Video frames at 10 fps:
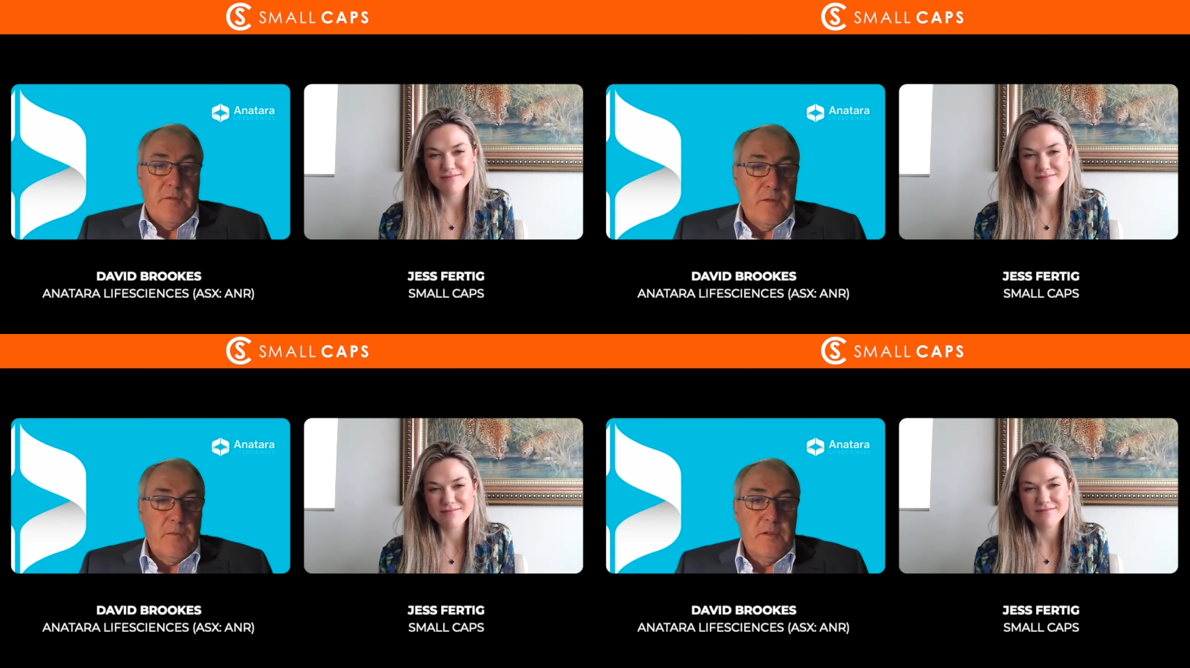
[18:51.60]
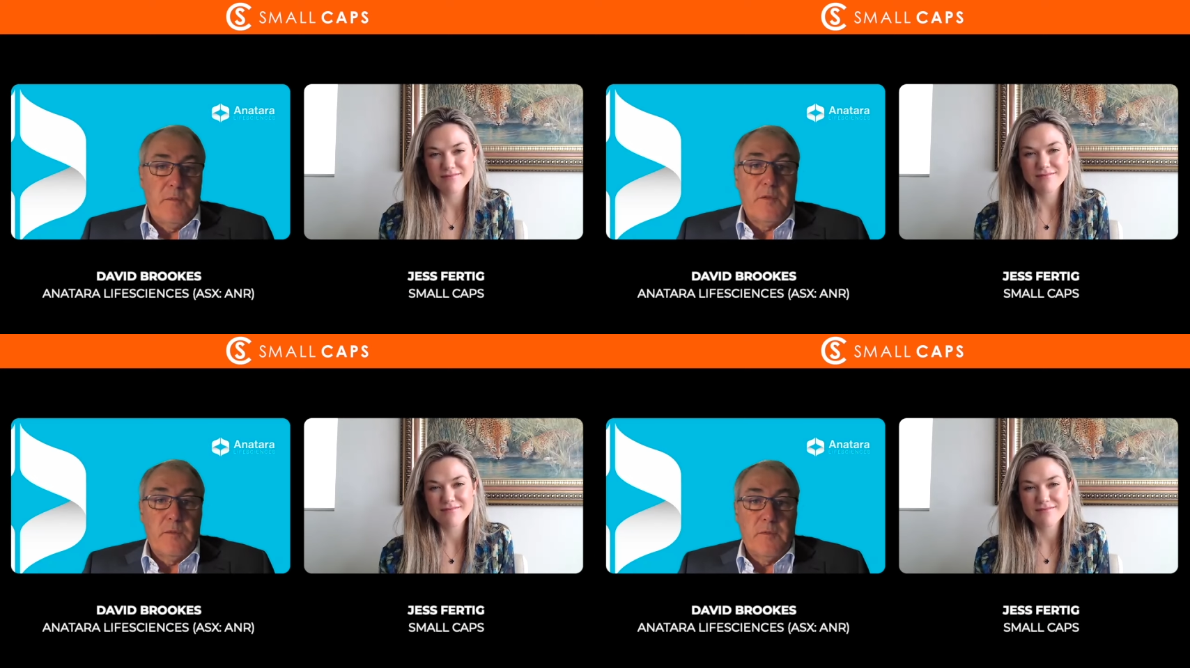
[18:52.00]
Speaker 1: from
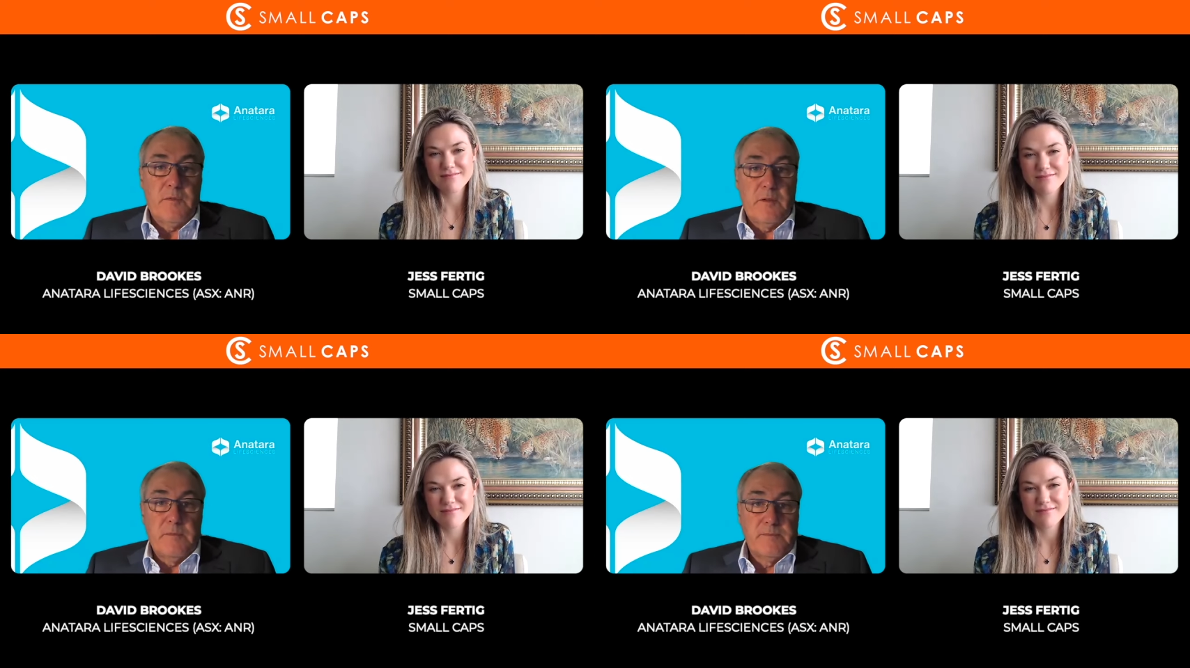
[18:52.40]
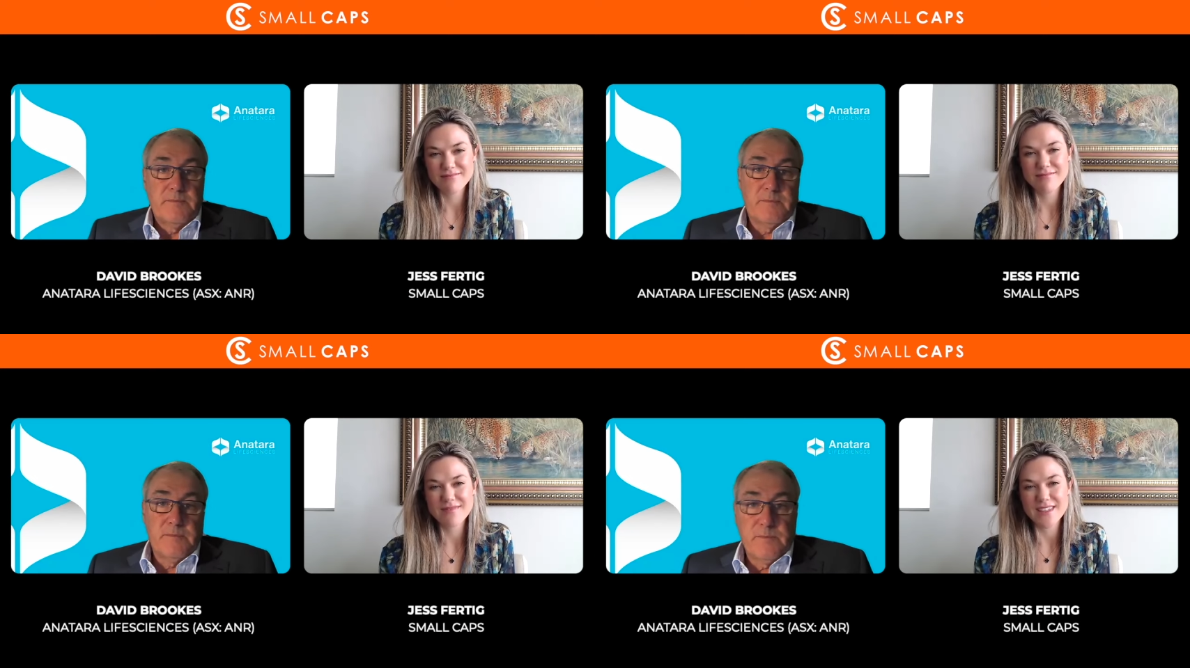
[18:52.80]
symptoms.
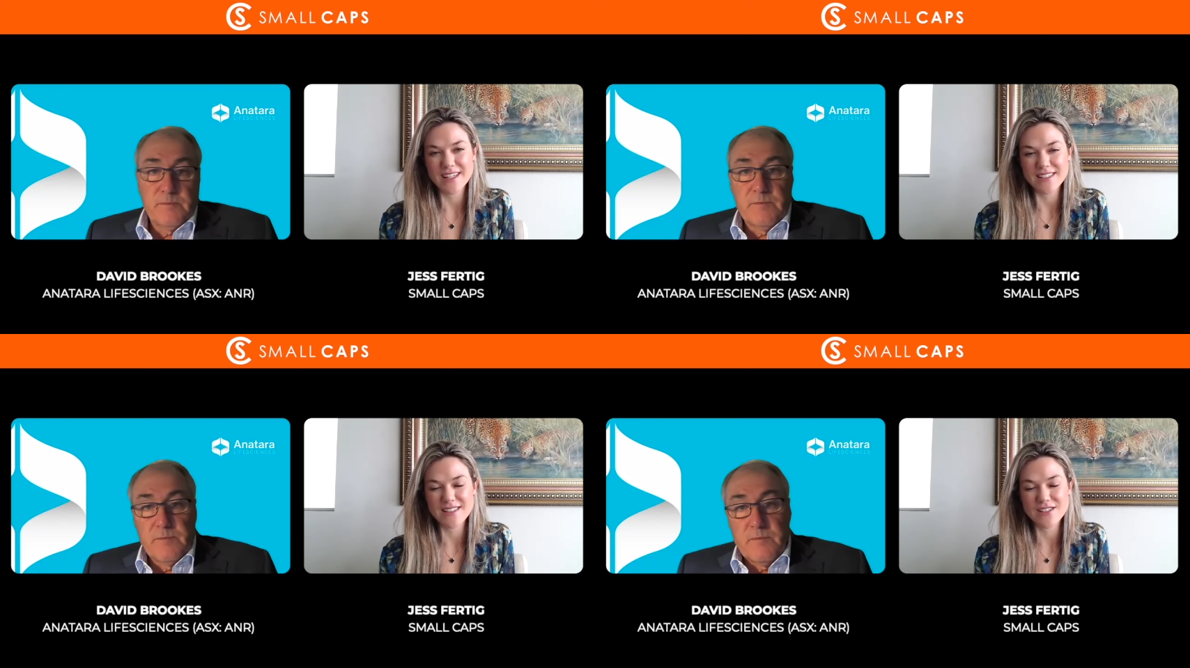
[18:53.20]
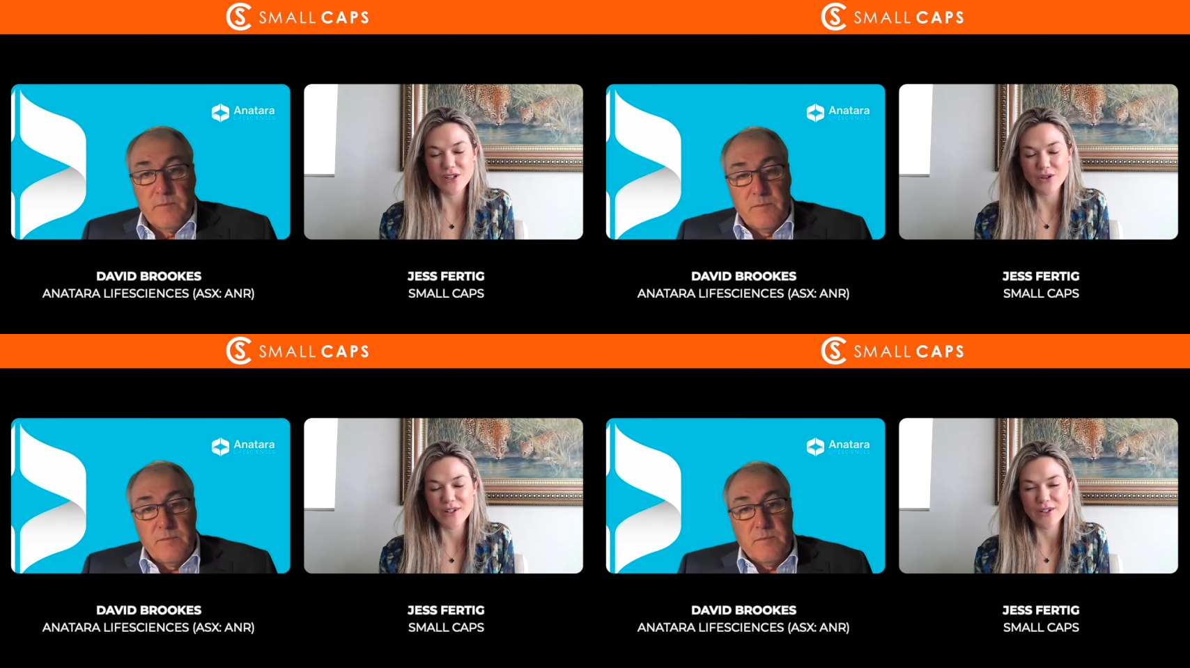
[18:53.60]
That is
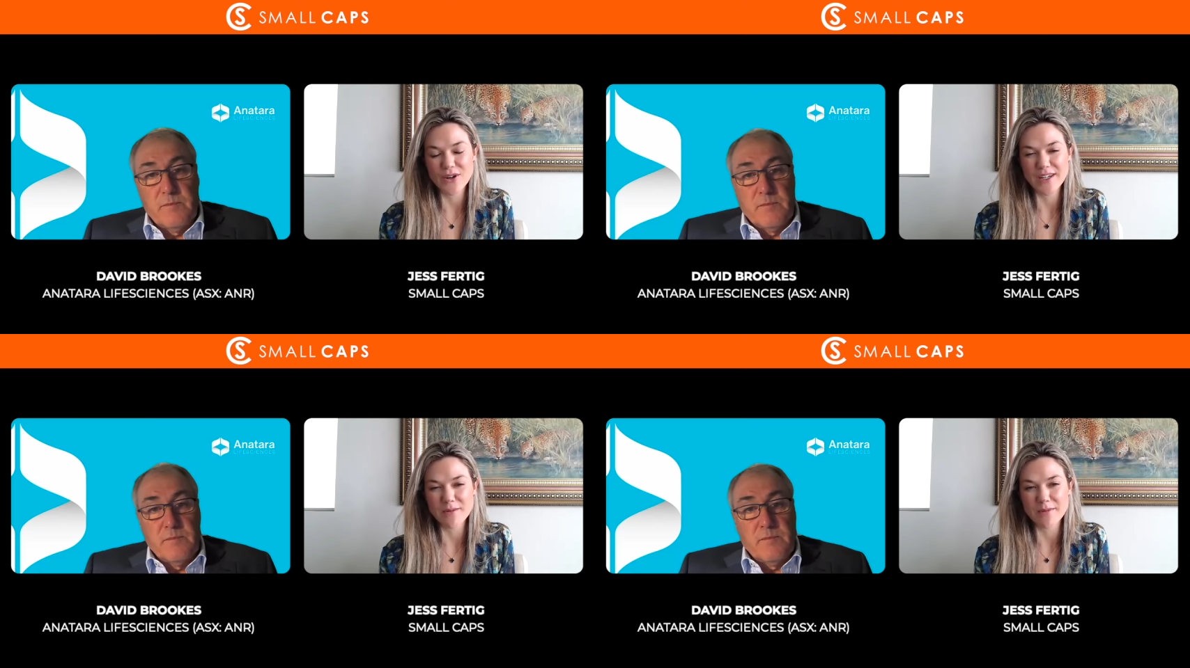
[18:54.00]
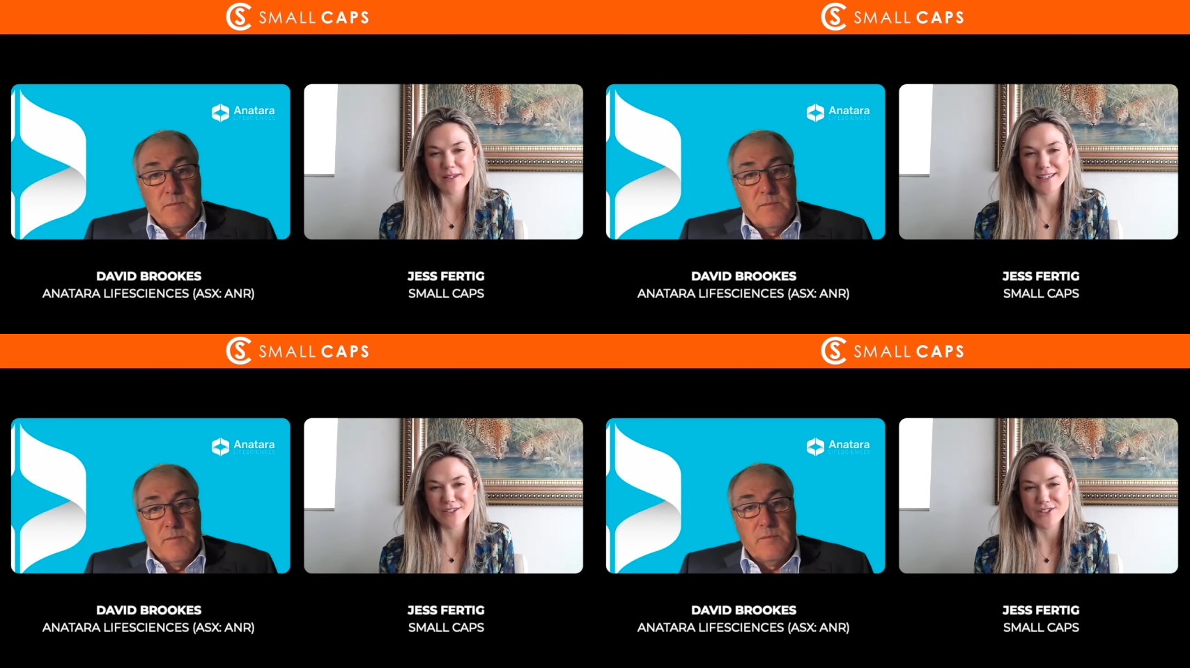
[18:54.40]
so
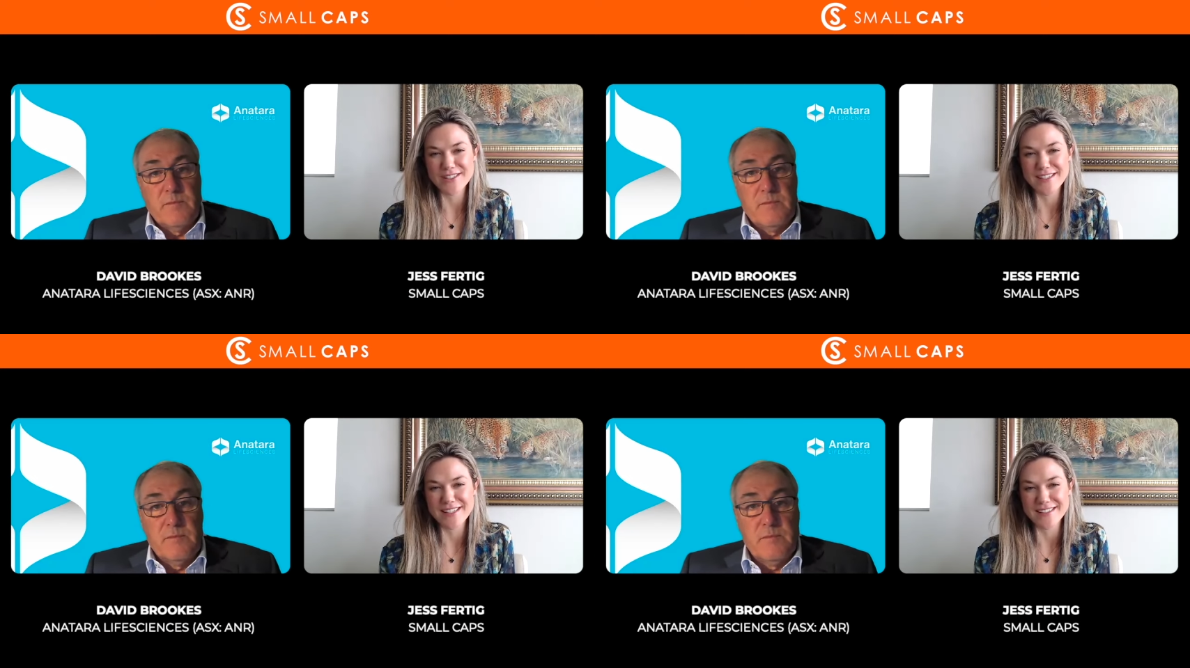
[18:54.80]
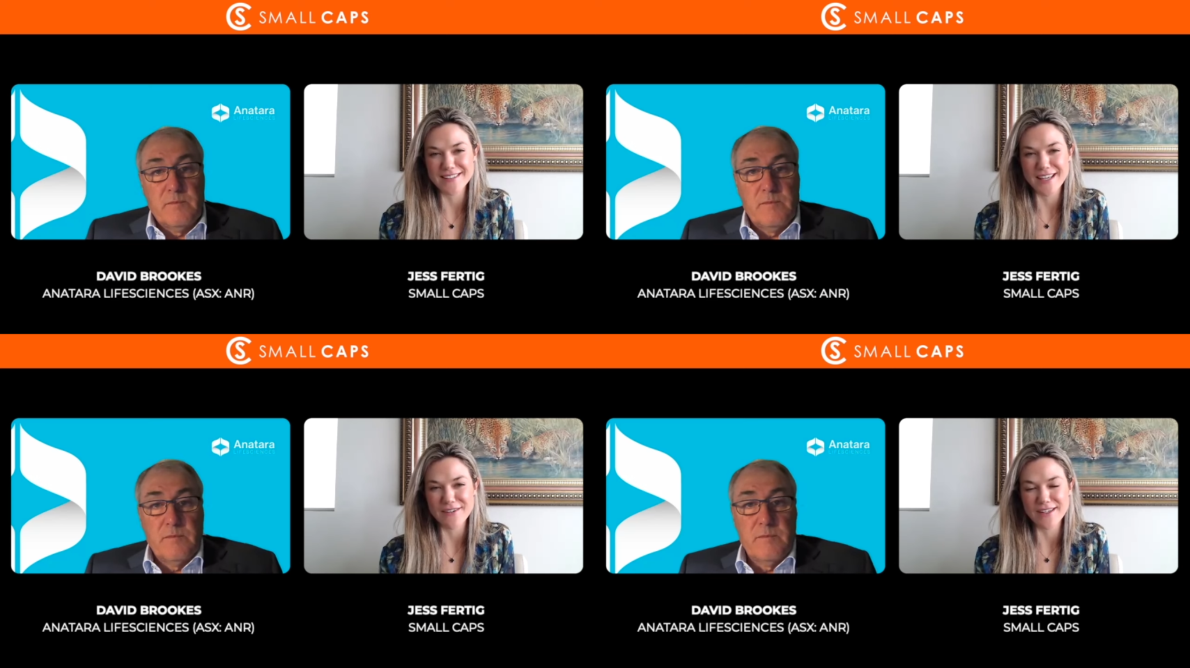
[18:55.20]
incredibly
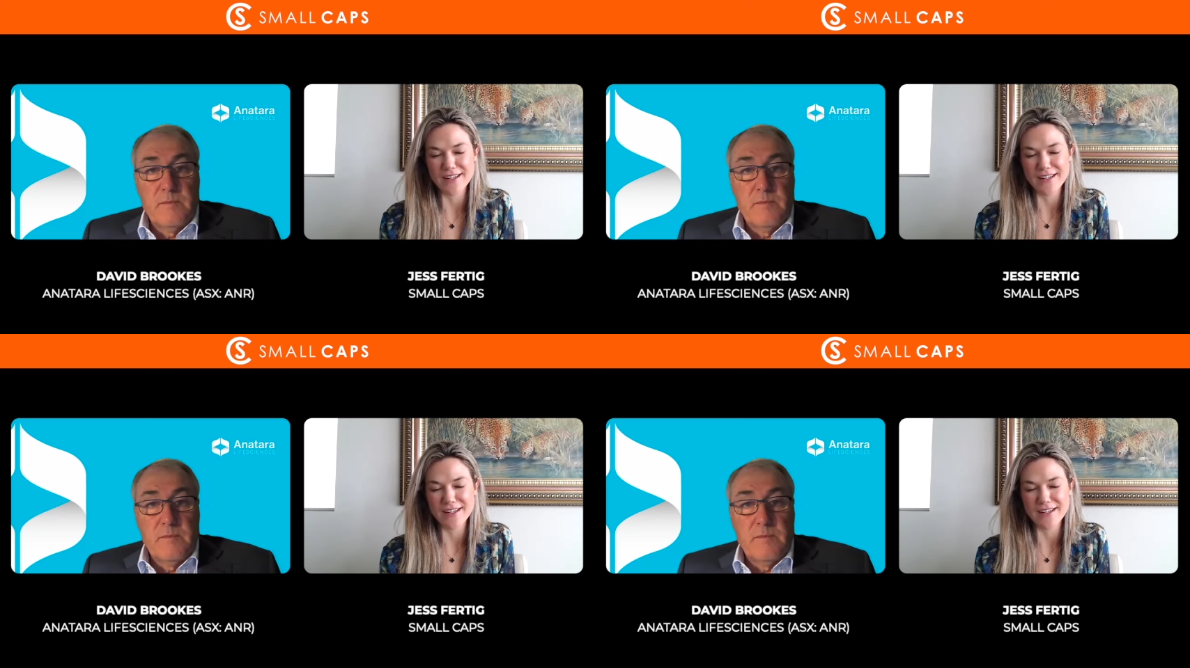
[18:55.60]
interesting, David.